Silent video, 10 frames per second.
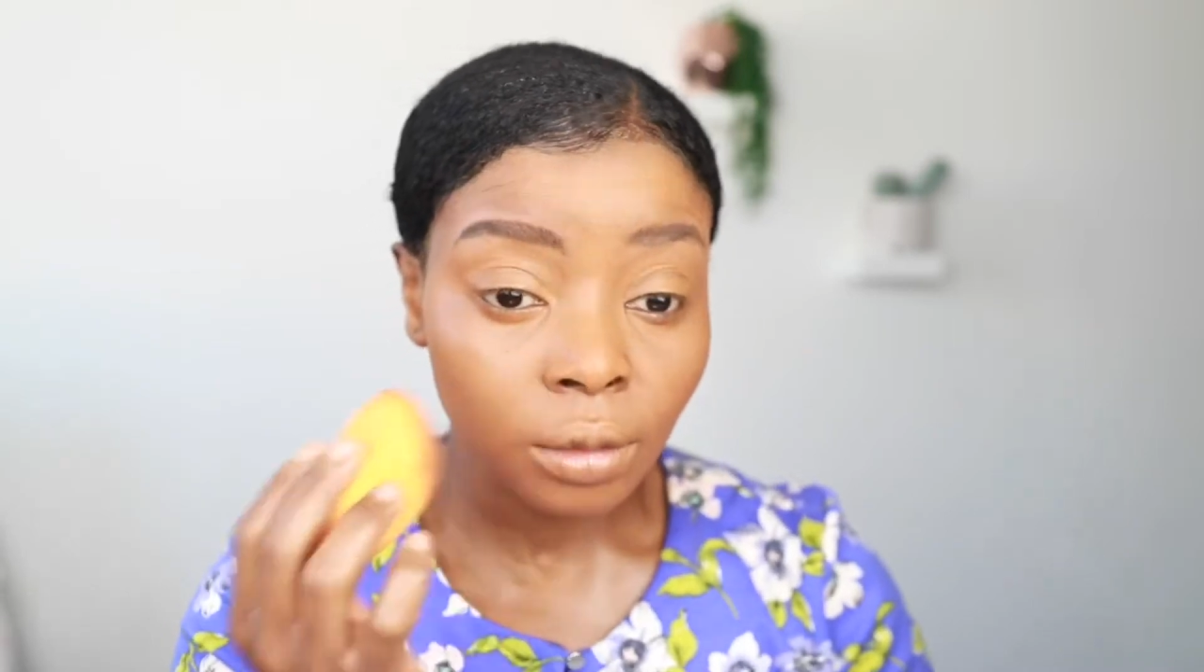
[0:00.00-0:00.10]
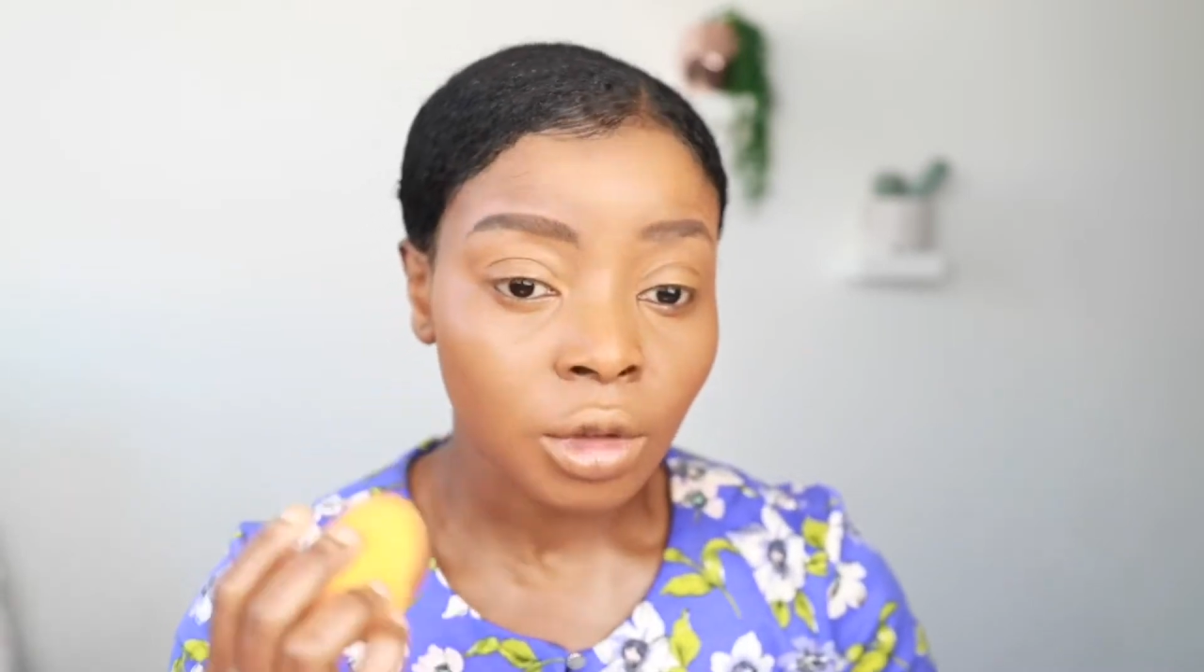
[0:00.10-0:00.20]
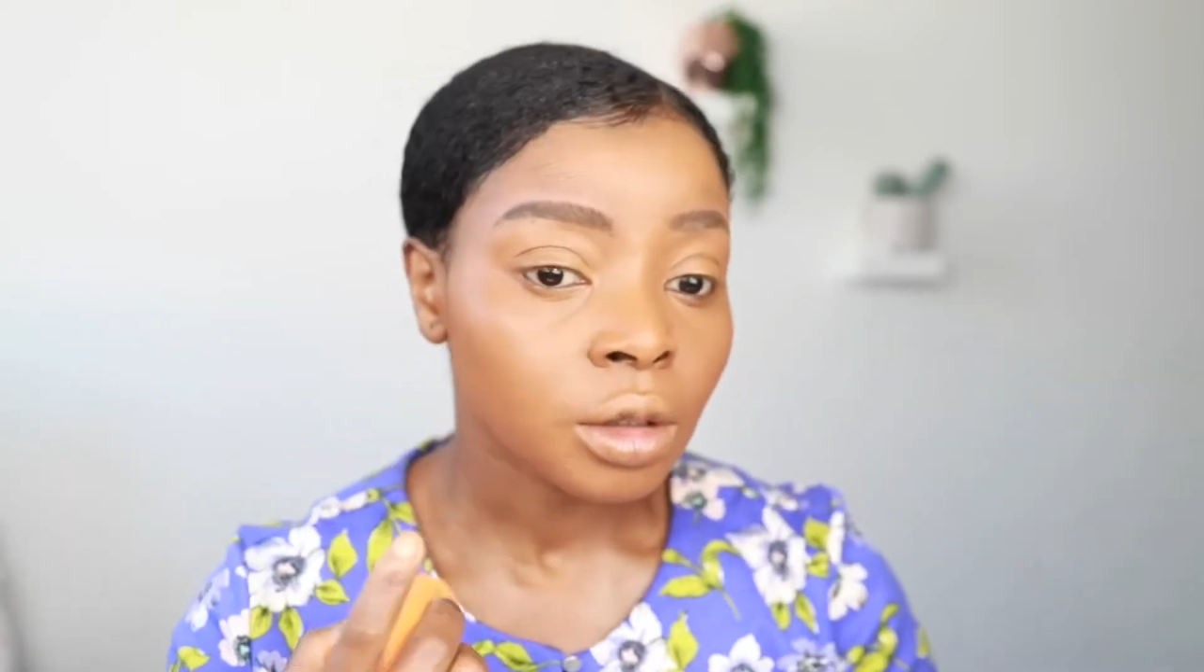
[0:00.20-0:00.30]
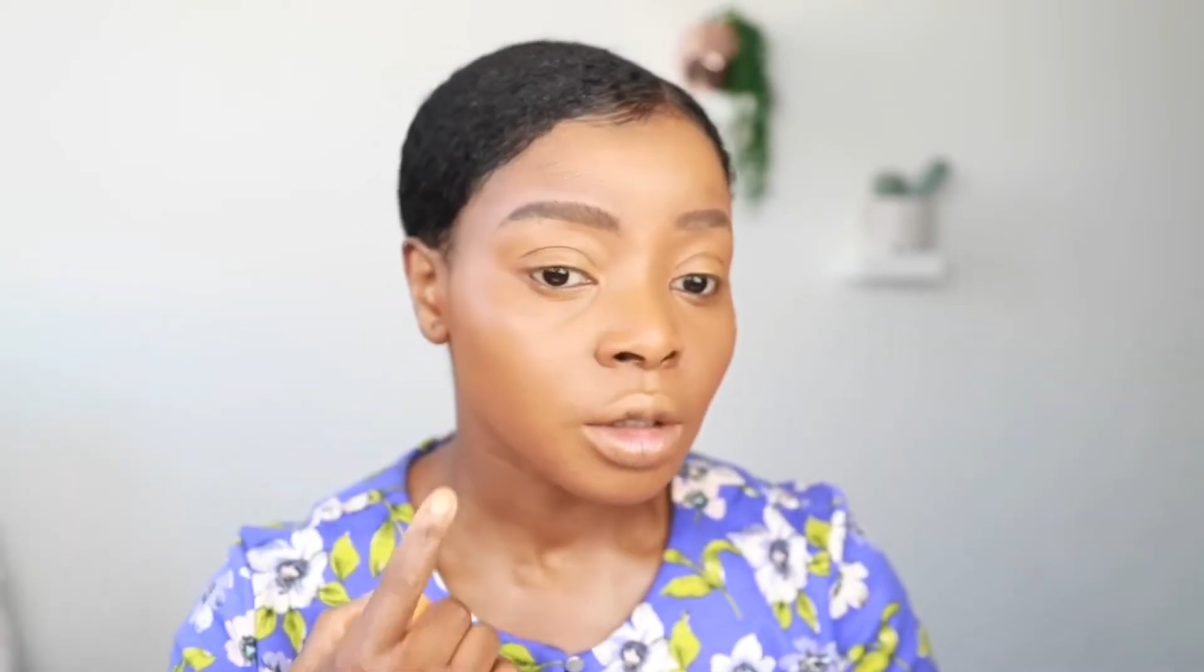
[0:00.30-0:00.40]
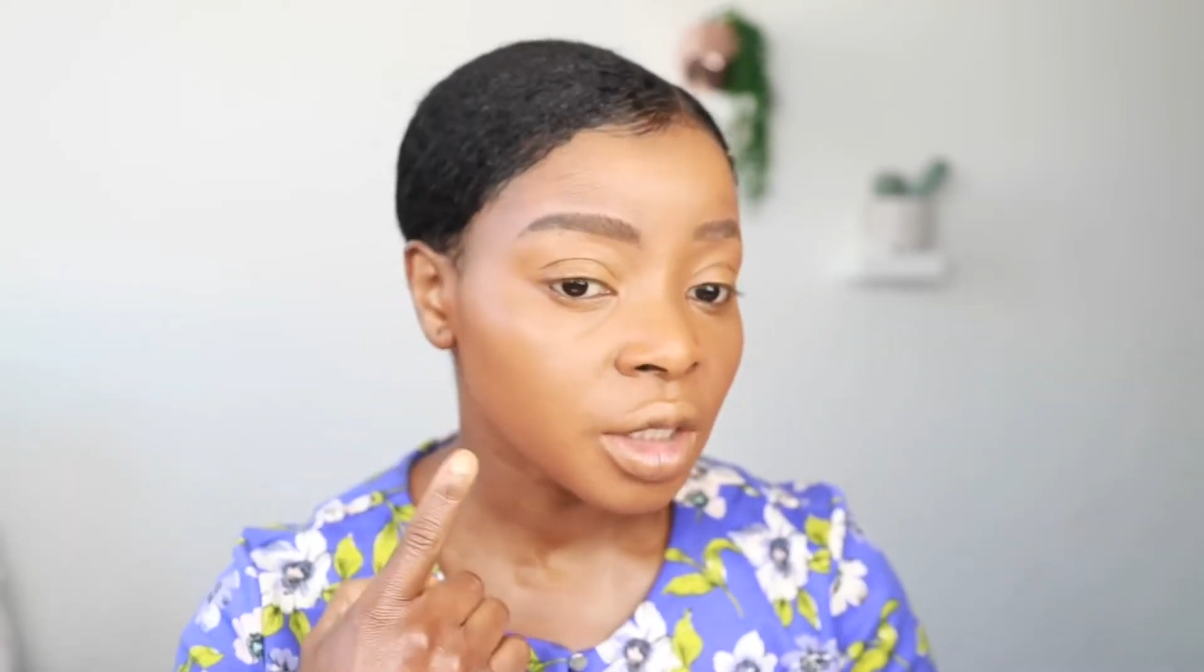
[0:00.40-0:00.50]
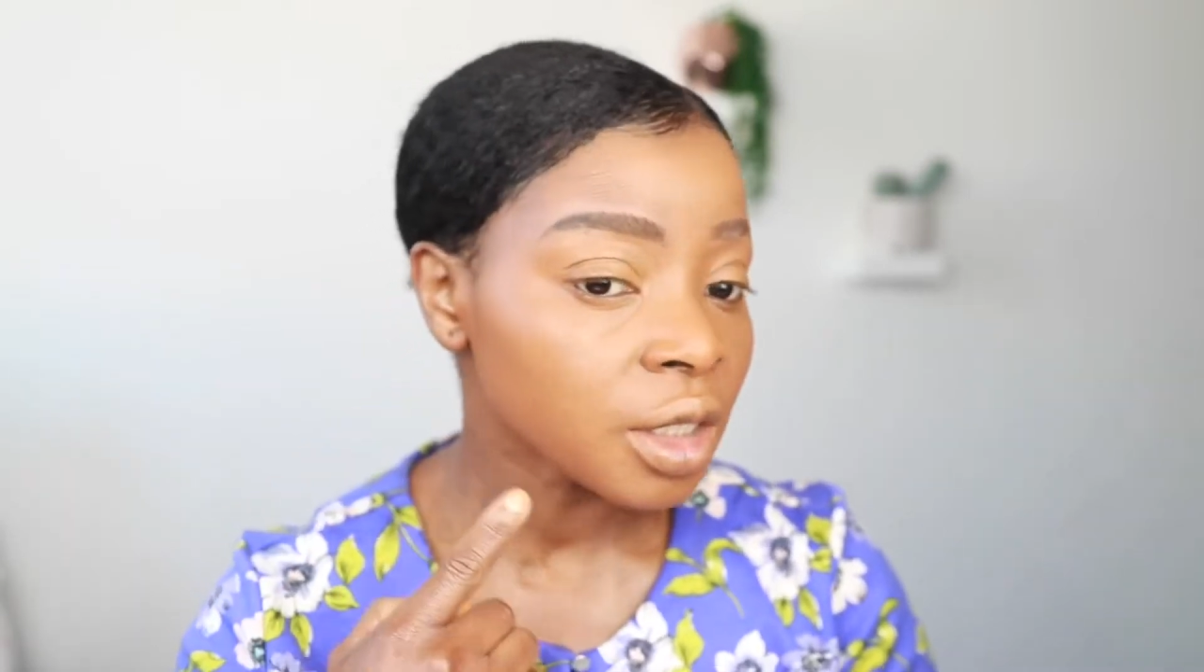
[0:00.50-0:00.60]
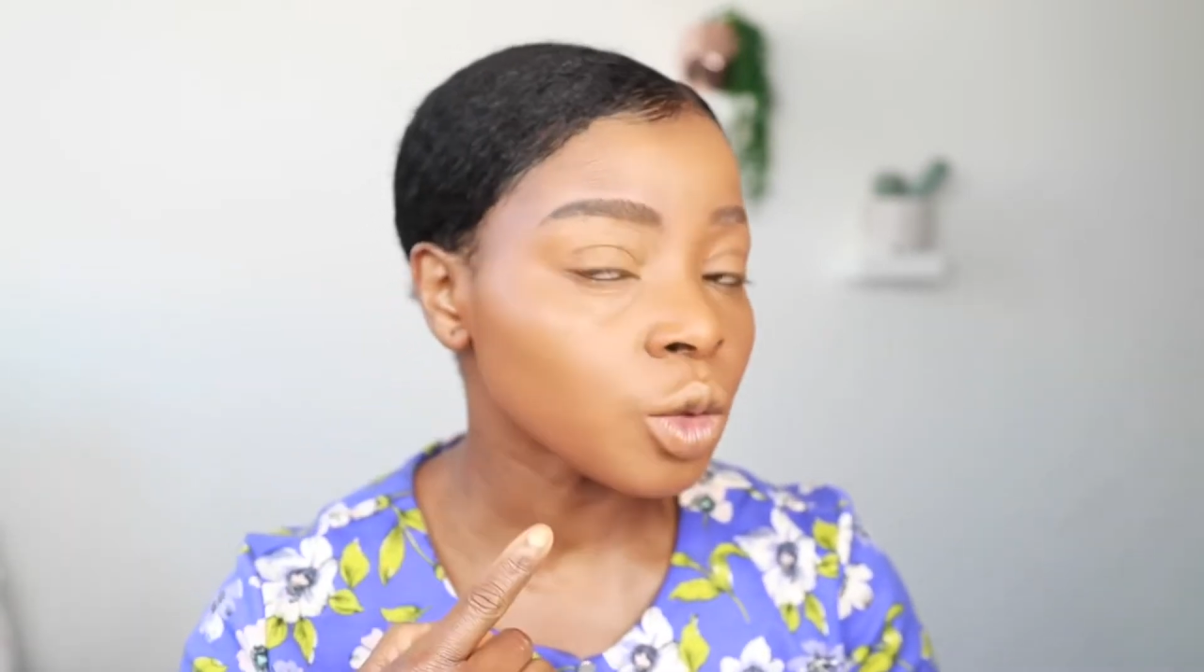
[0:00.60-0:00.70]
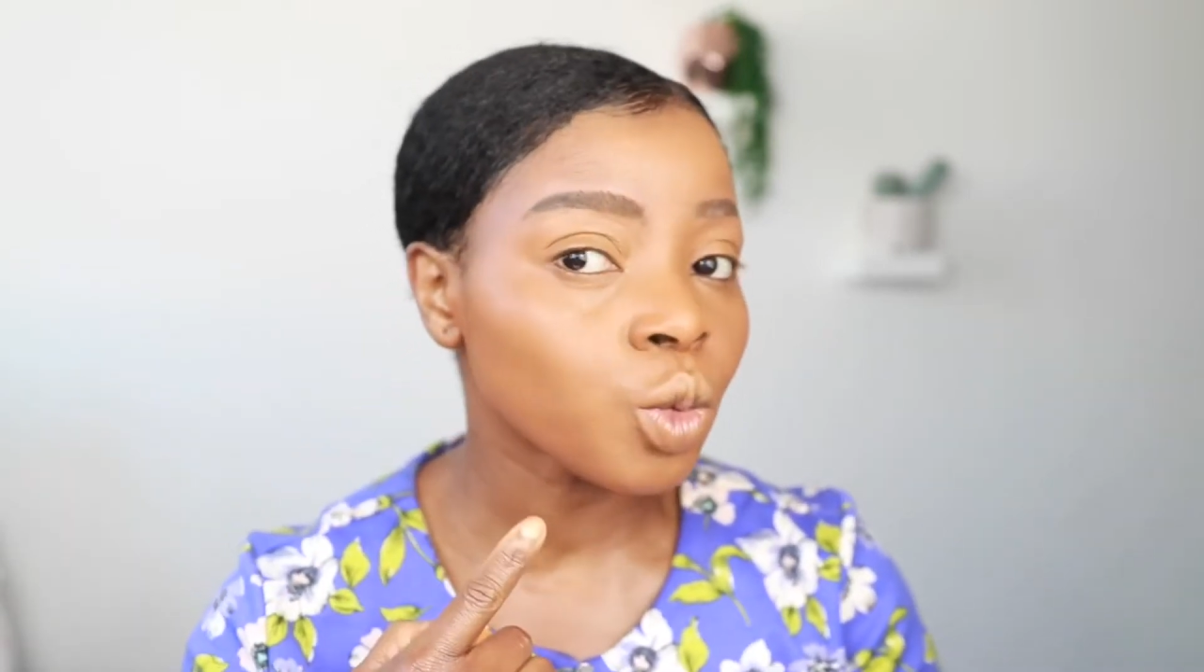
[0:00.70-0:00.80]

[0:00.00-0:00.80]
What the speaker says: So this is